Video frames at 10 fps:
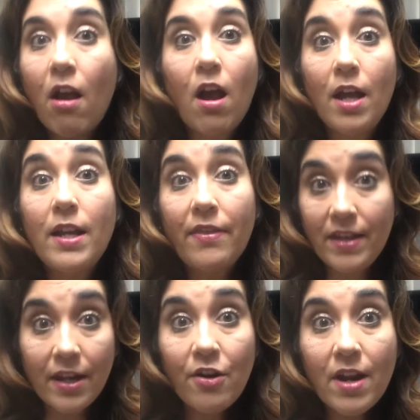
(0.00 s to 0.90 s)
on
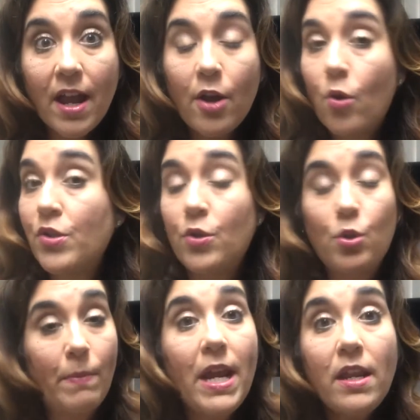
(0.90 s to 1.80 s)
the internet or
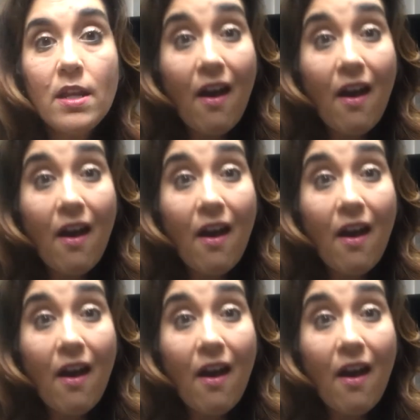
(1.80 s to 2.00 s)
social media,